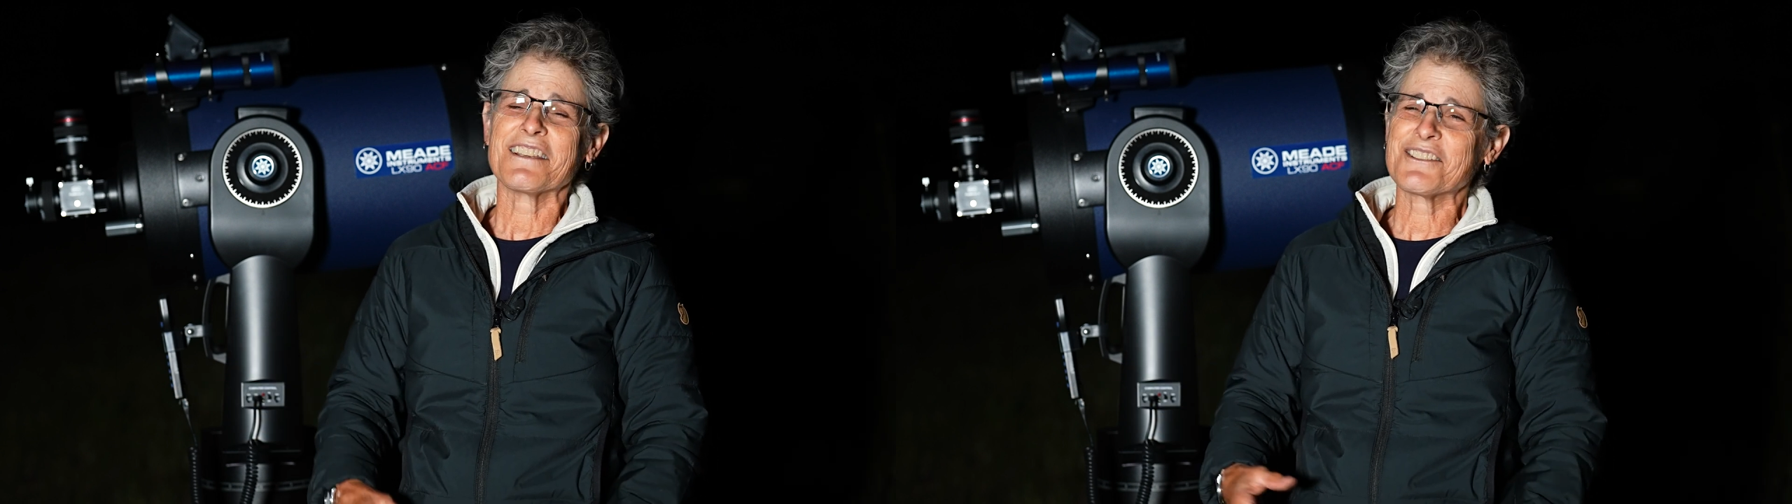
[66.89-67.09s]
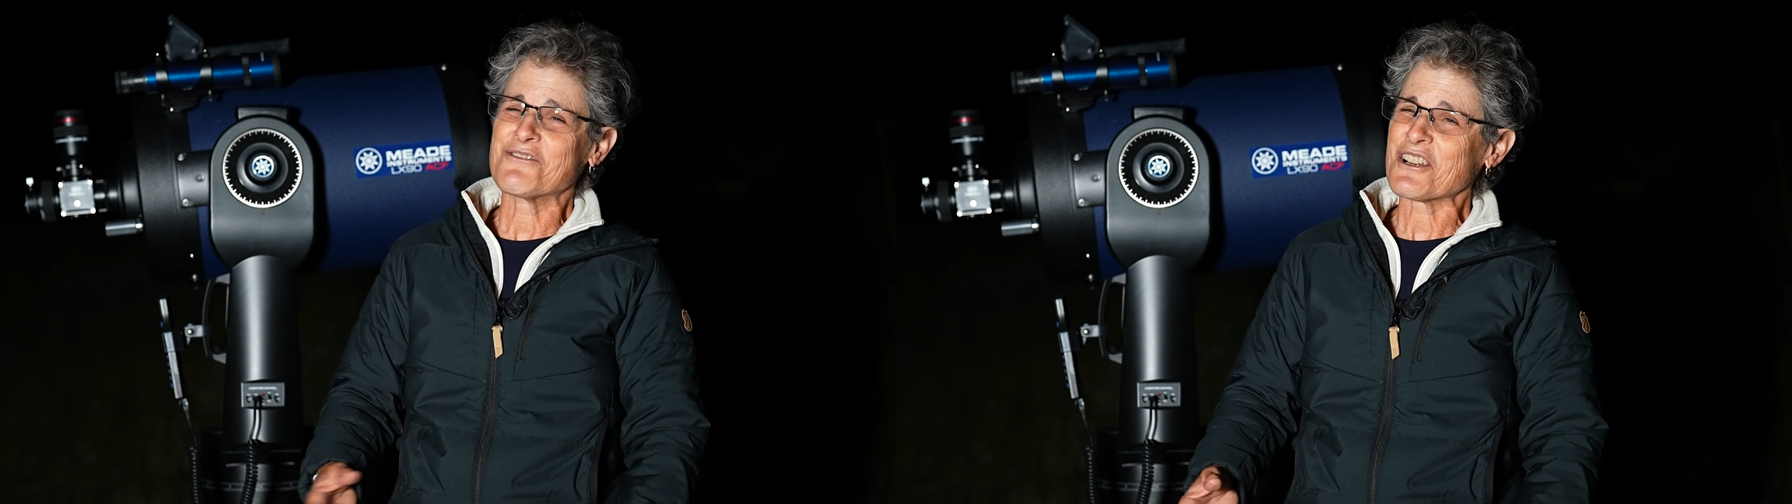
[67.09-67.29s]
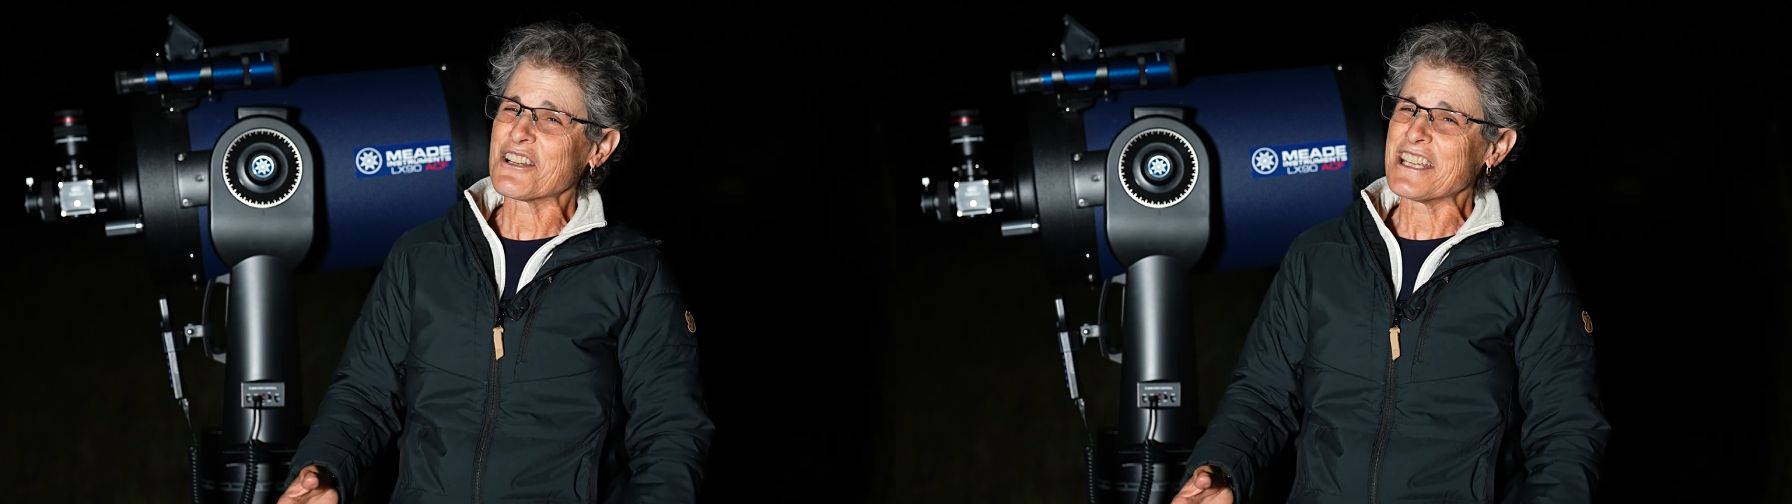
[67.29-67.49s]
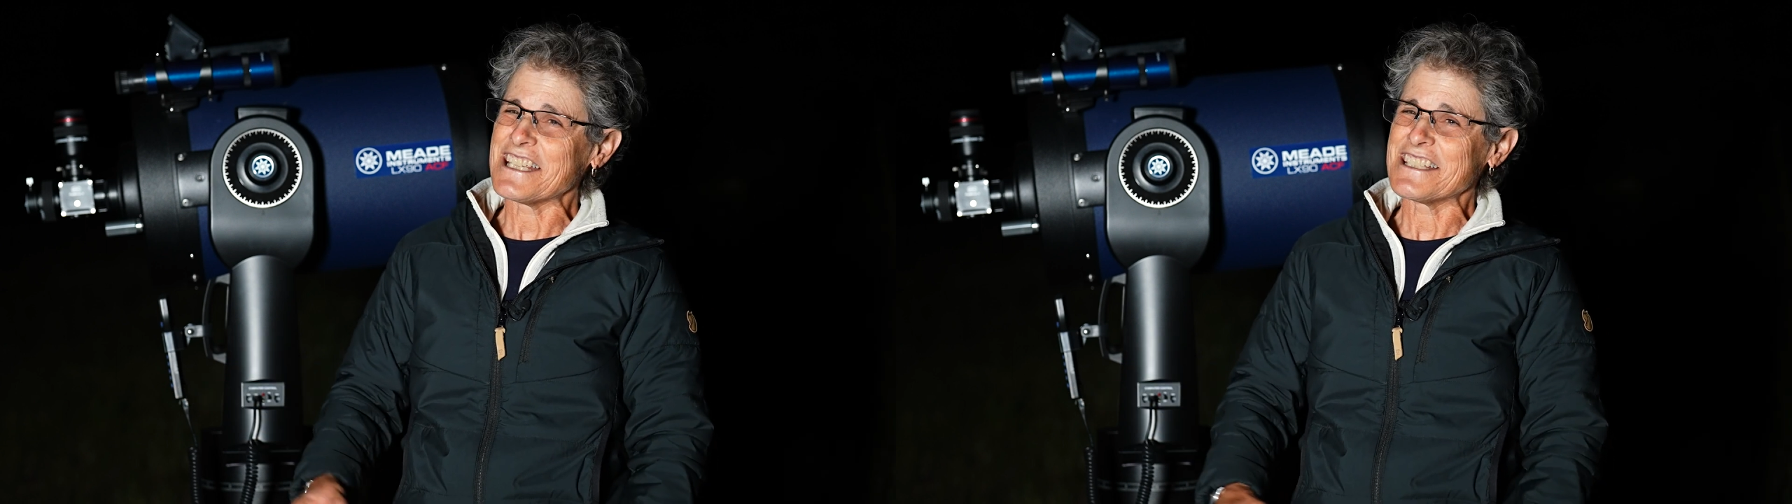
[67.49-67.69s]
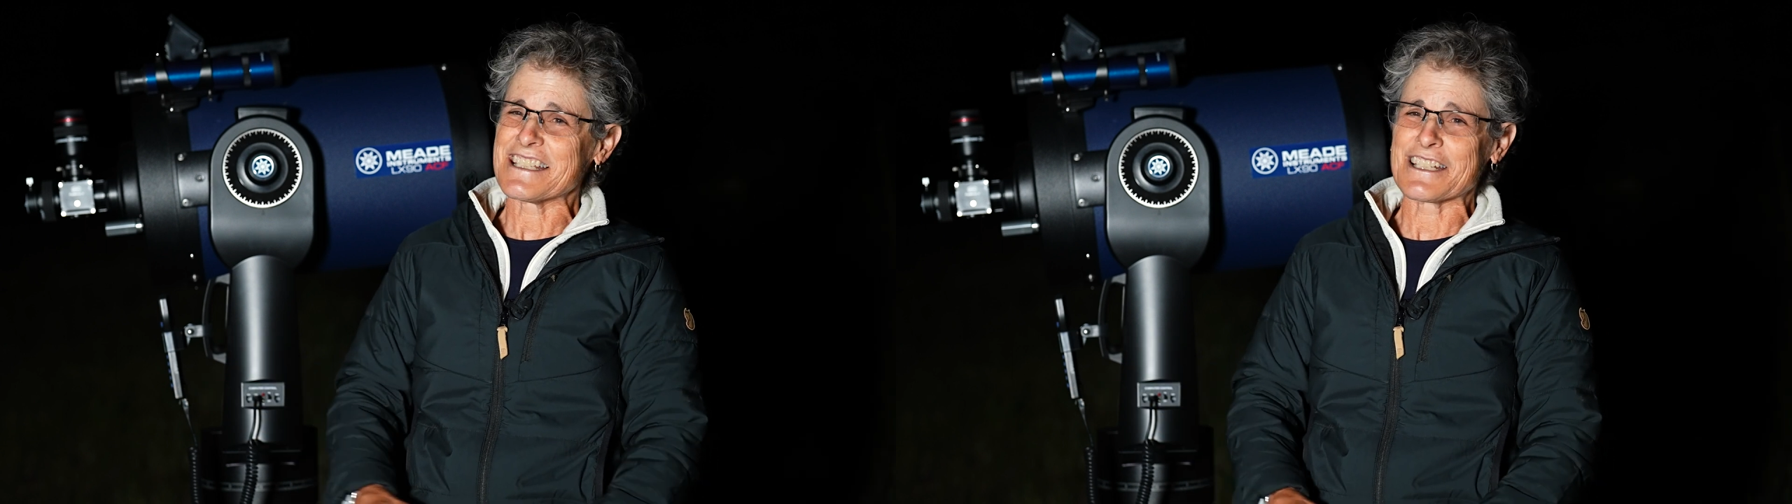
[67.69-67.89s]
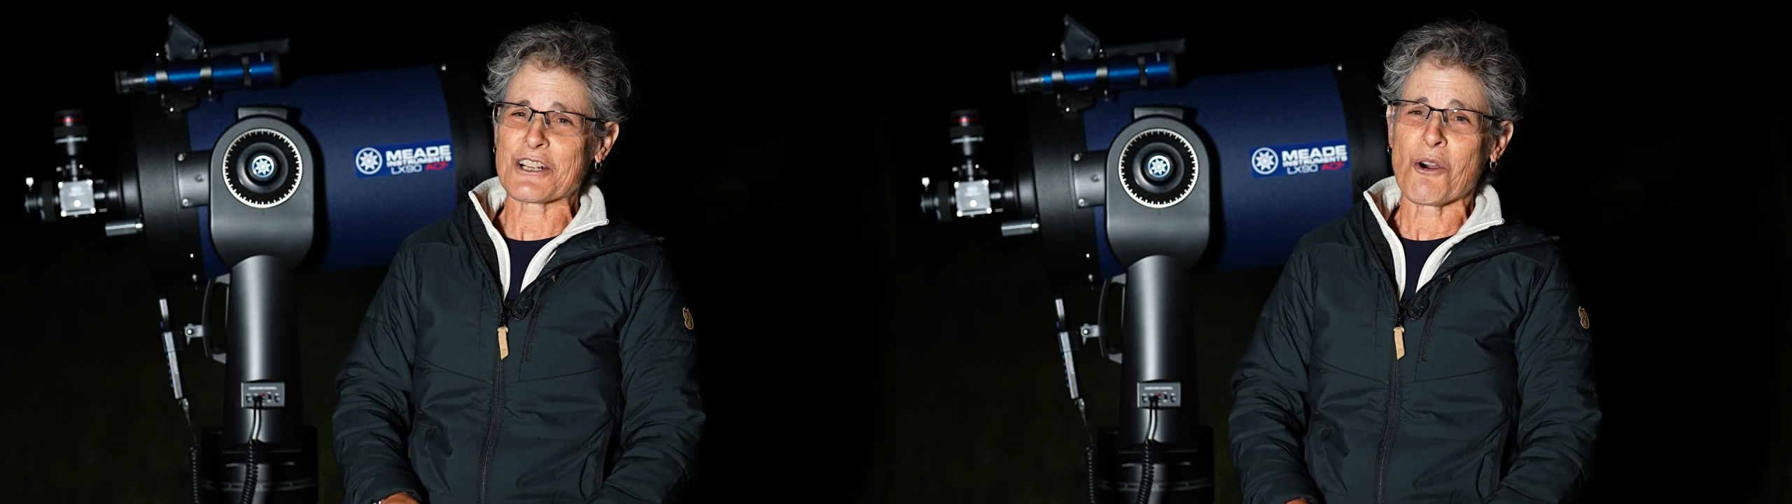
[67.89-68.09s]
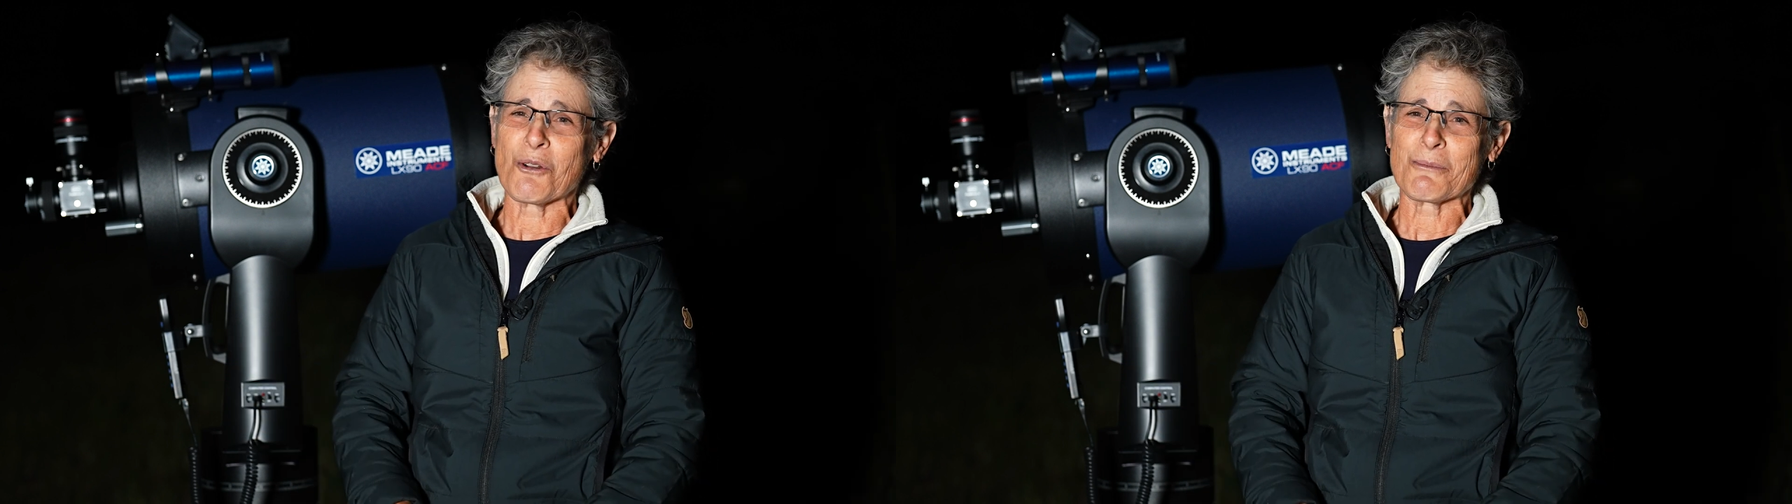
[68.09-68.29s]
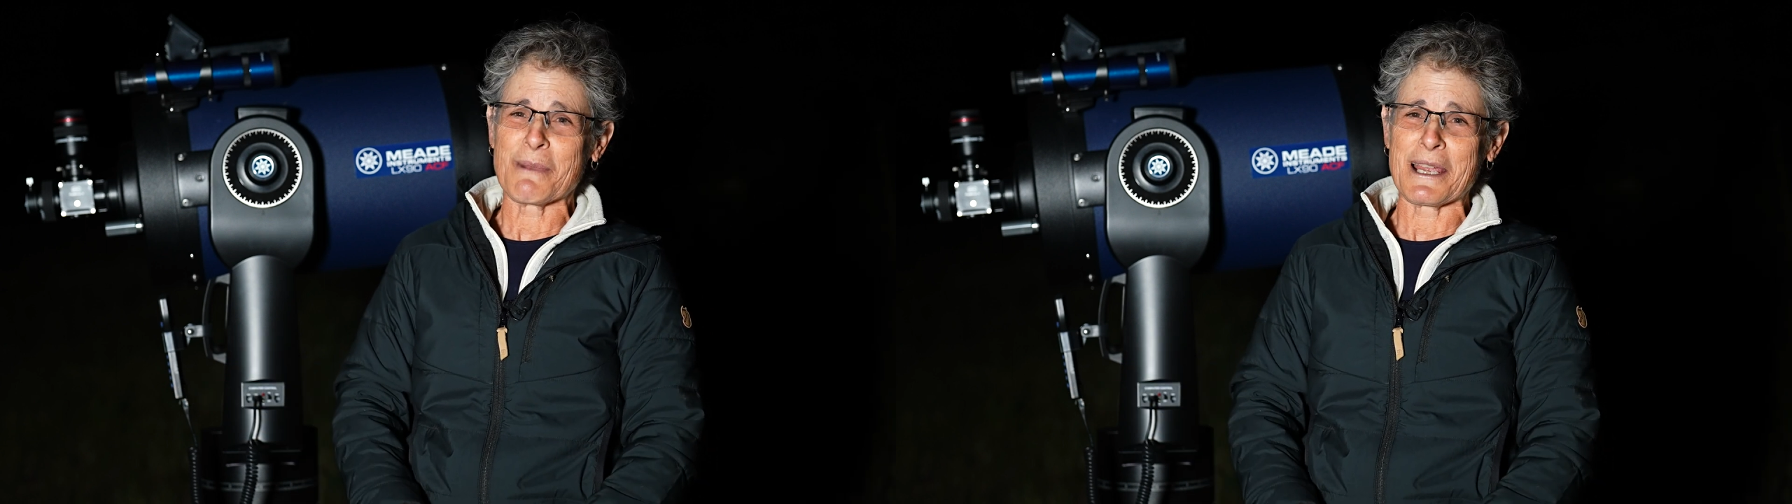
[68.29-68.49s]
it's very easy to
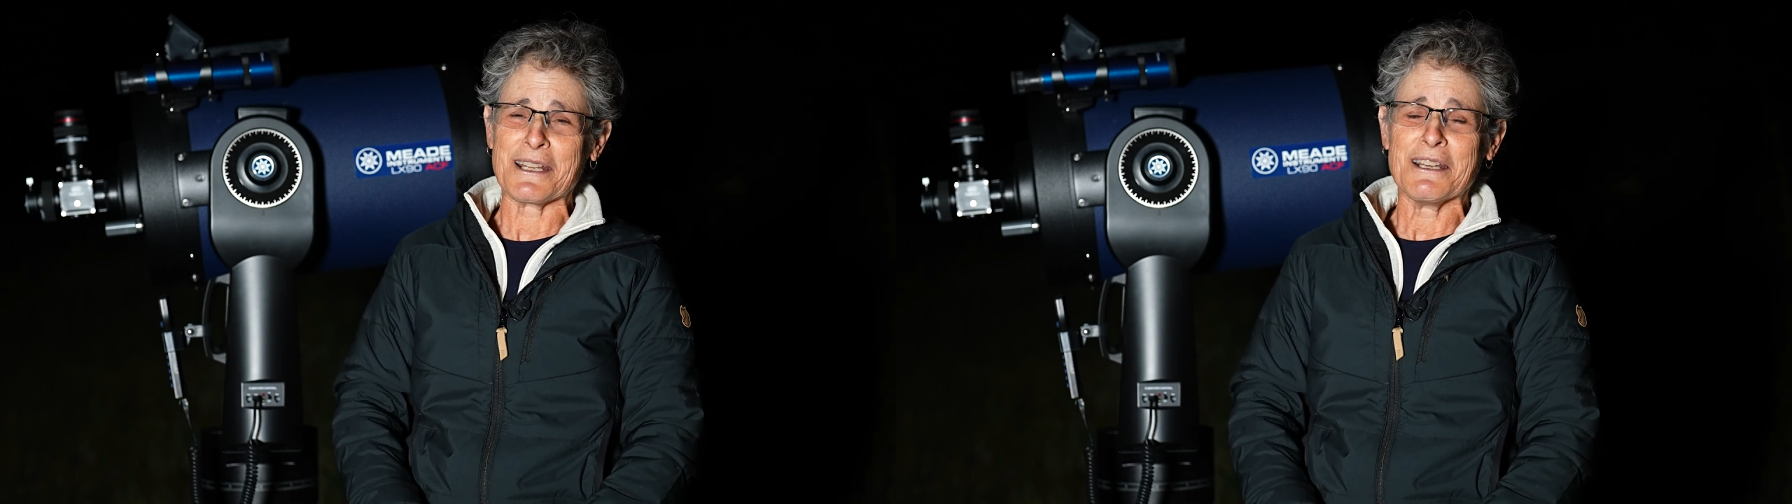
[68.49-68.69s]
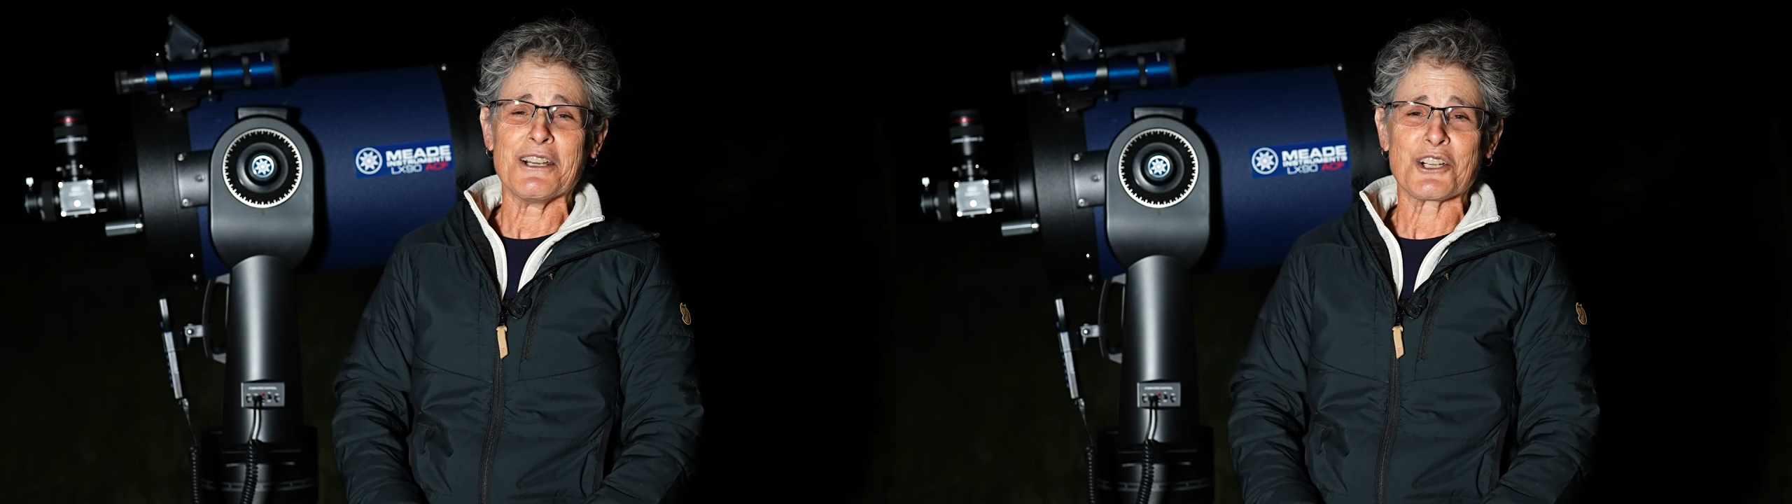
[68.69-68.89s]
collimate